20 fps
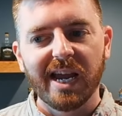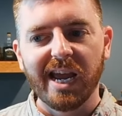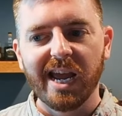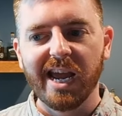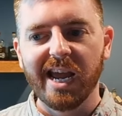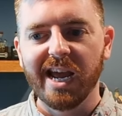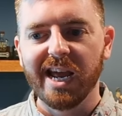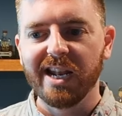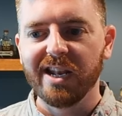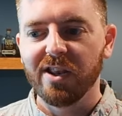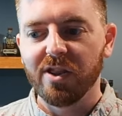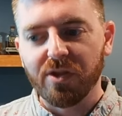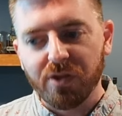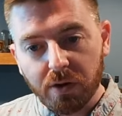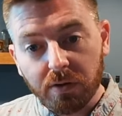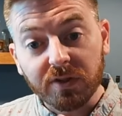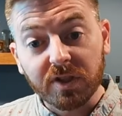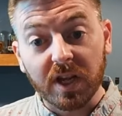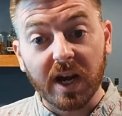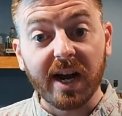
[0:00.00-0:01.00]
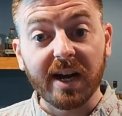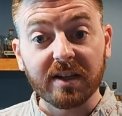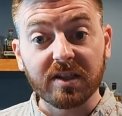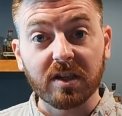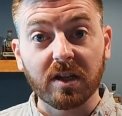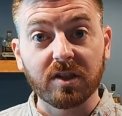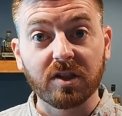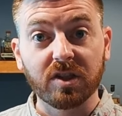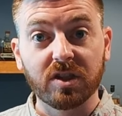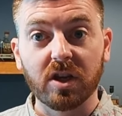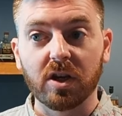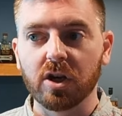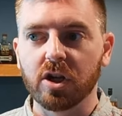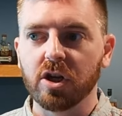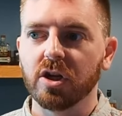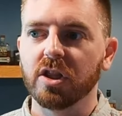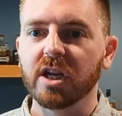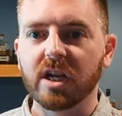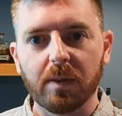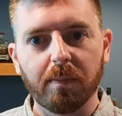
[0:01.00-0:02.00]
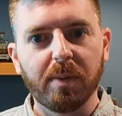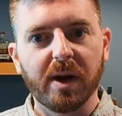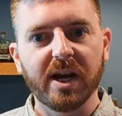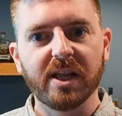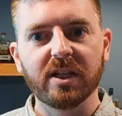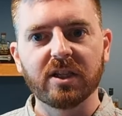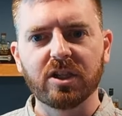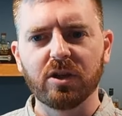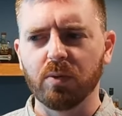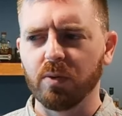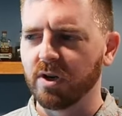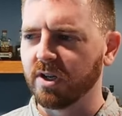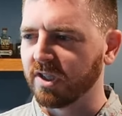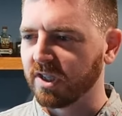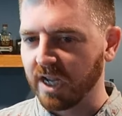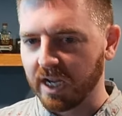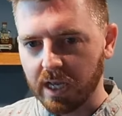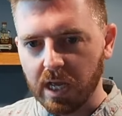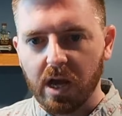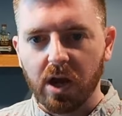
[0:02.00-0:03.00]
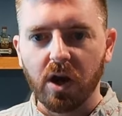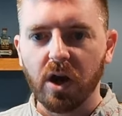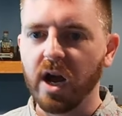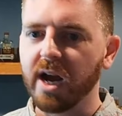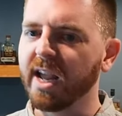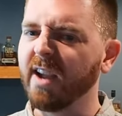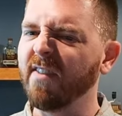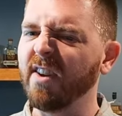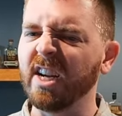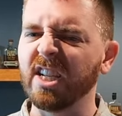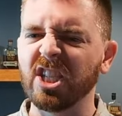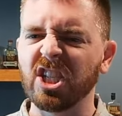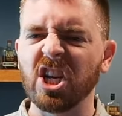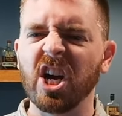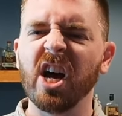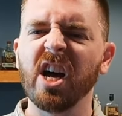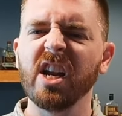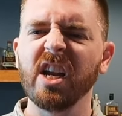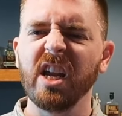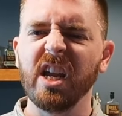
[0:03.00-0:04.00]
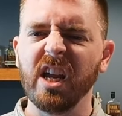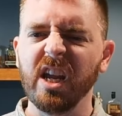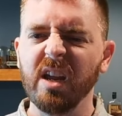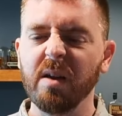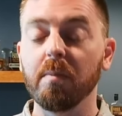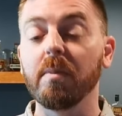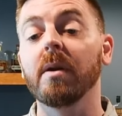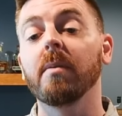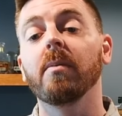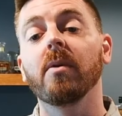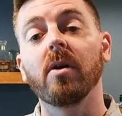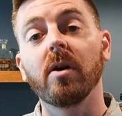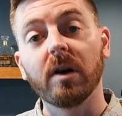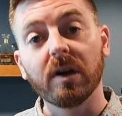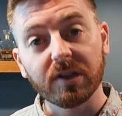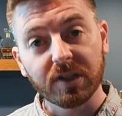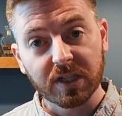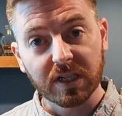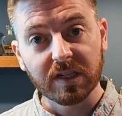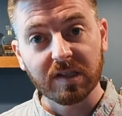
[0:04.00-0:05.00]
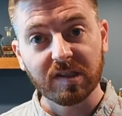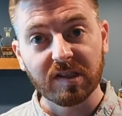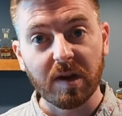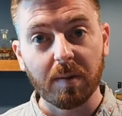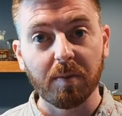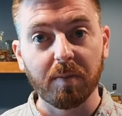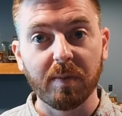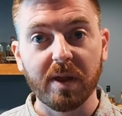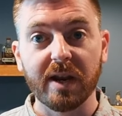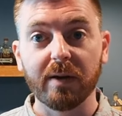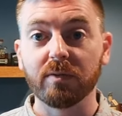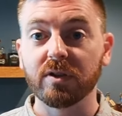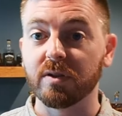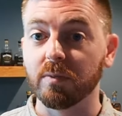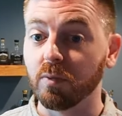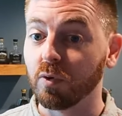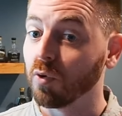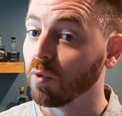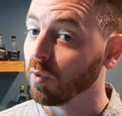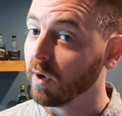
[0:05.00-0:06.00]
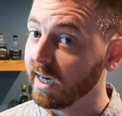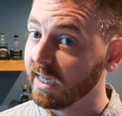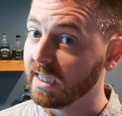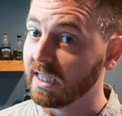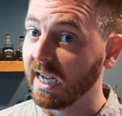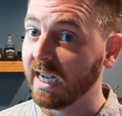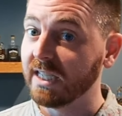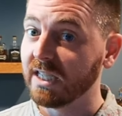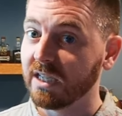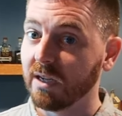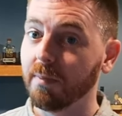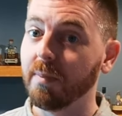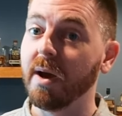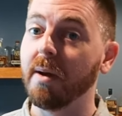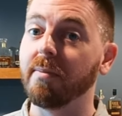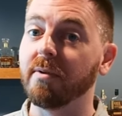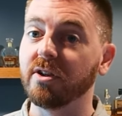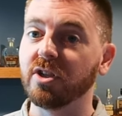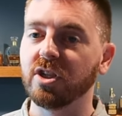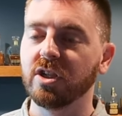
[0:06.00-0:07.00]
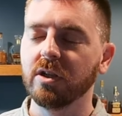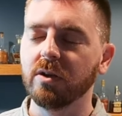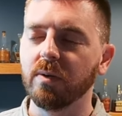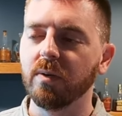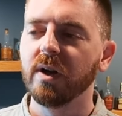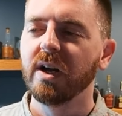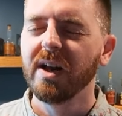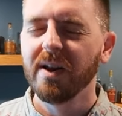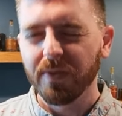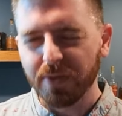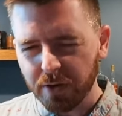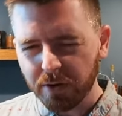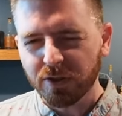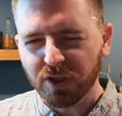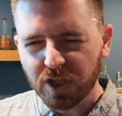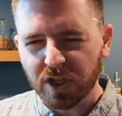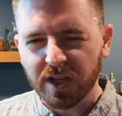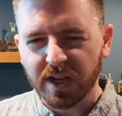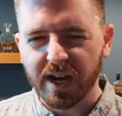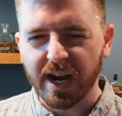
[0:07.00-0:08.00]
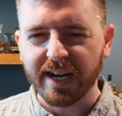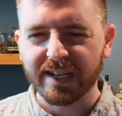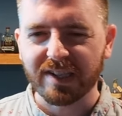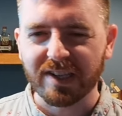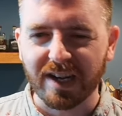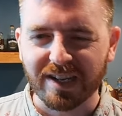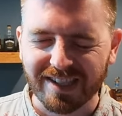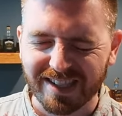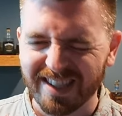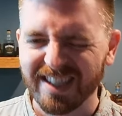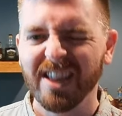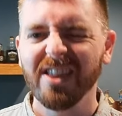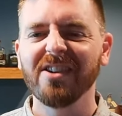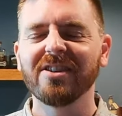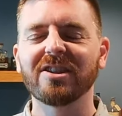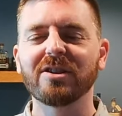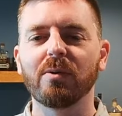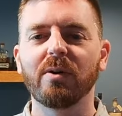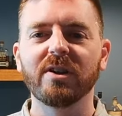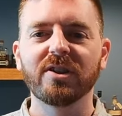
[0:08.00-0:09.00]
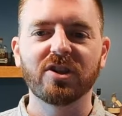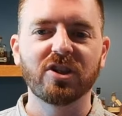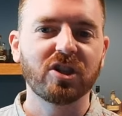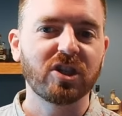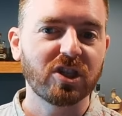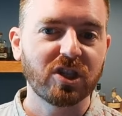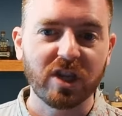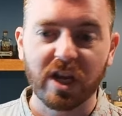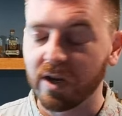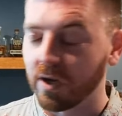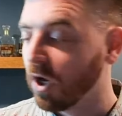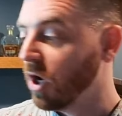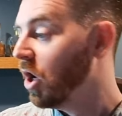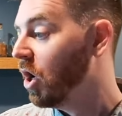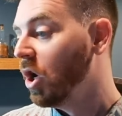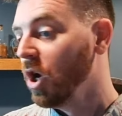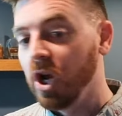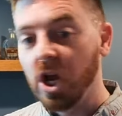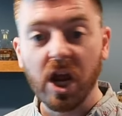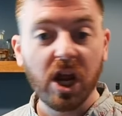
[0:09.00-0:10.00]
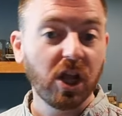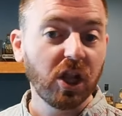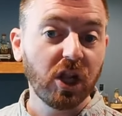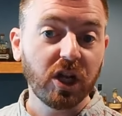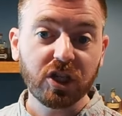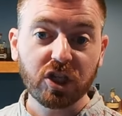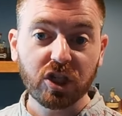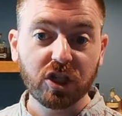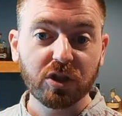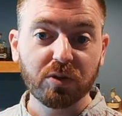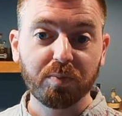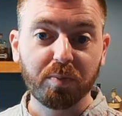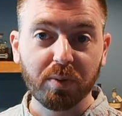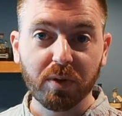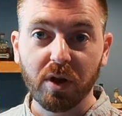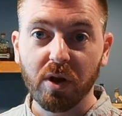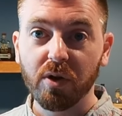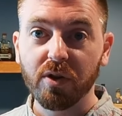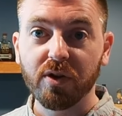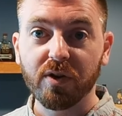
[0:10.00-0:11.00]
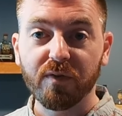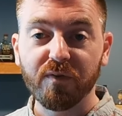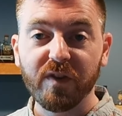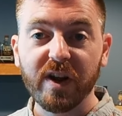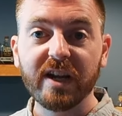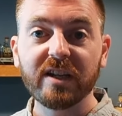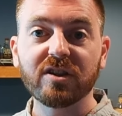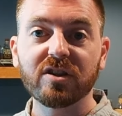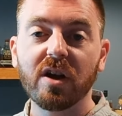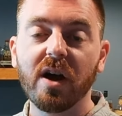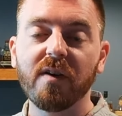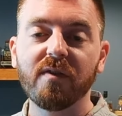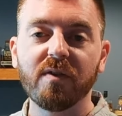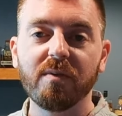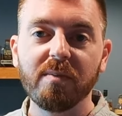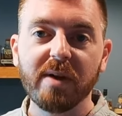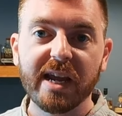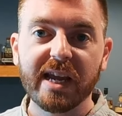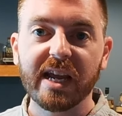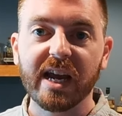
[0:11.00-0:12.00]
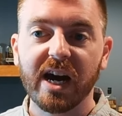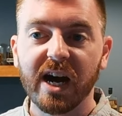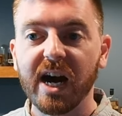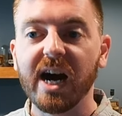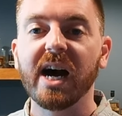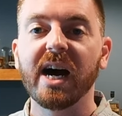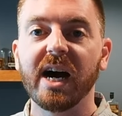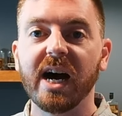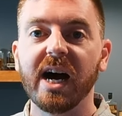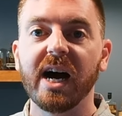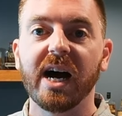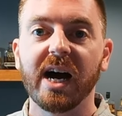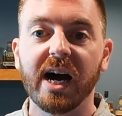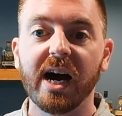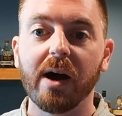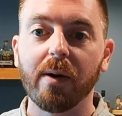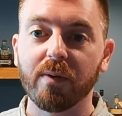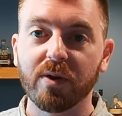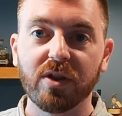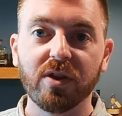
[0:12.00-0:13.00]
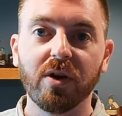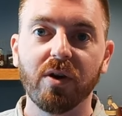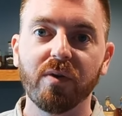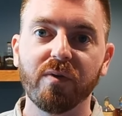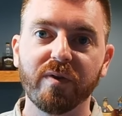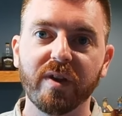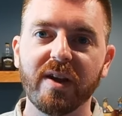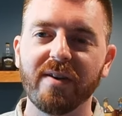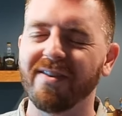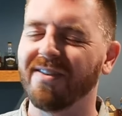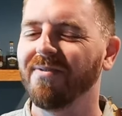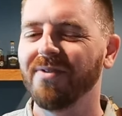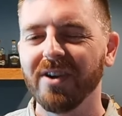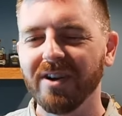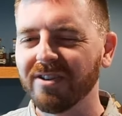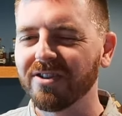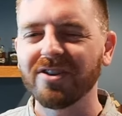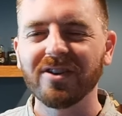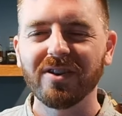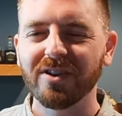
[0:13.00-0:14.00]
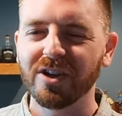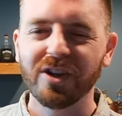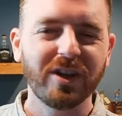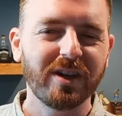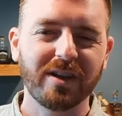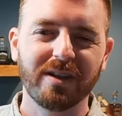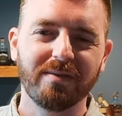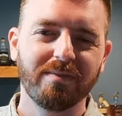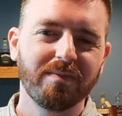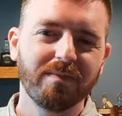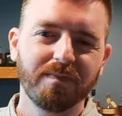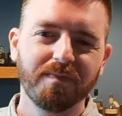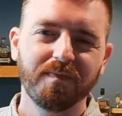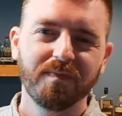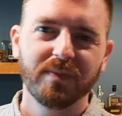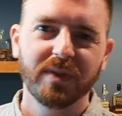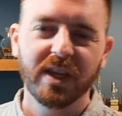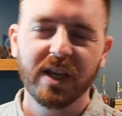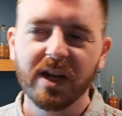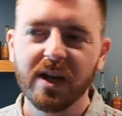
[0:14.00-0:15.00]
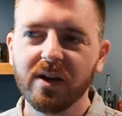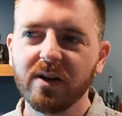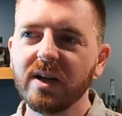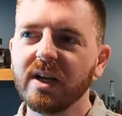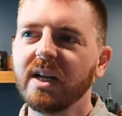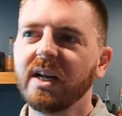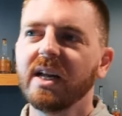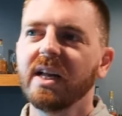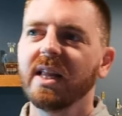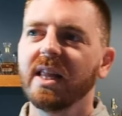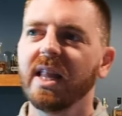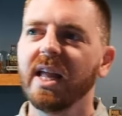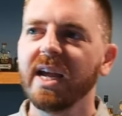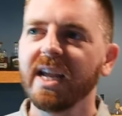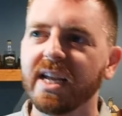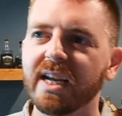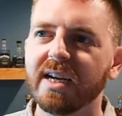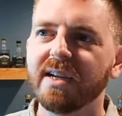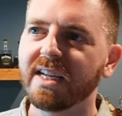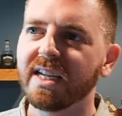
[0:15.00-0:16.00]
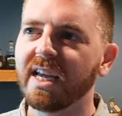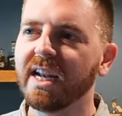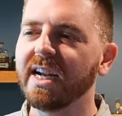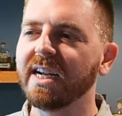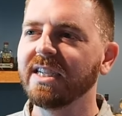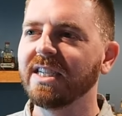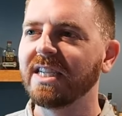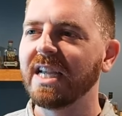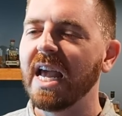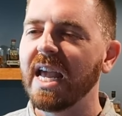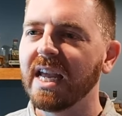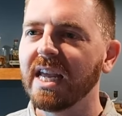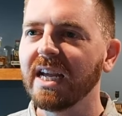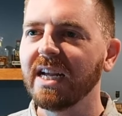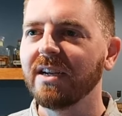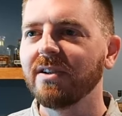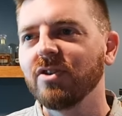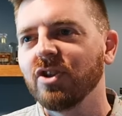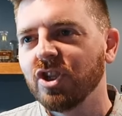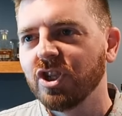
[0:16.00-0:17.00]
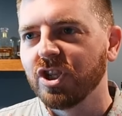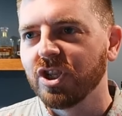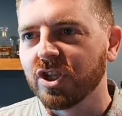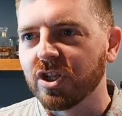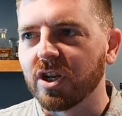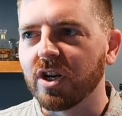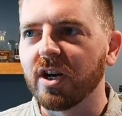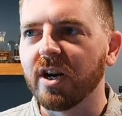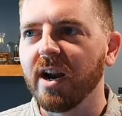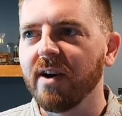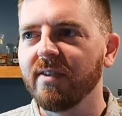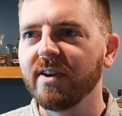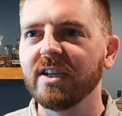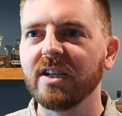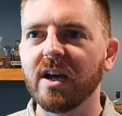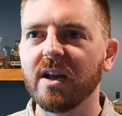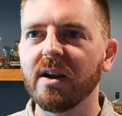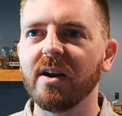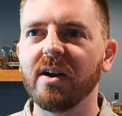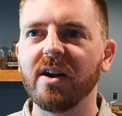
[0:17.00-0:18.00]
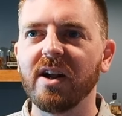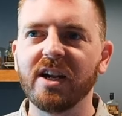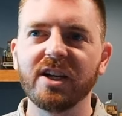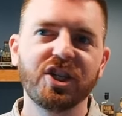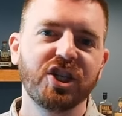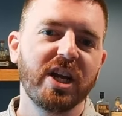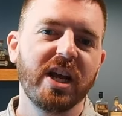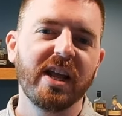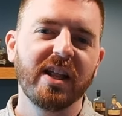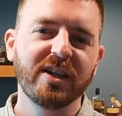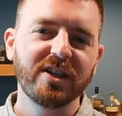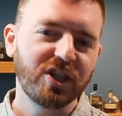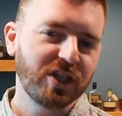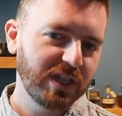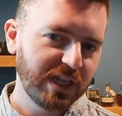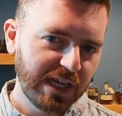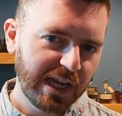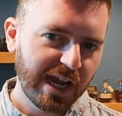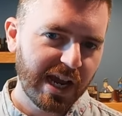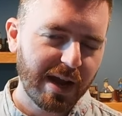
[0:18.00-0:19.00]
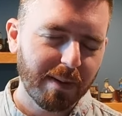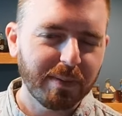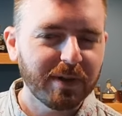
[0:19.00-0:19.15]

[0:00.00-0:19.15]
And those are the hot sauces that are good that combine the two where it's like, I give you a ton of heat, but I'm also gonna supplement it with some great tasting peppers too. Those are the good hot sauces. Then there's the ones that are just like, hey, let's just blow their face off and make it hot, hot, hot with no flavor. Those aren't good, you know? Like, can I take it? Sure. Have I done it on a challenge? Yeah.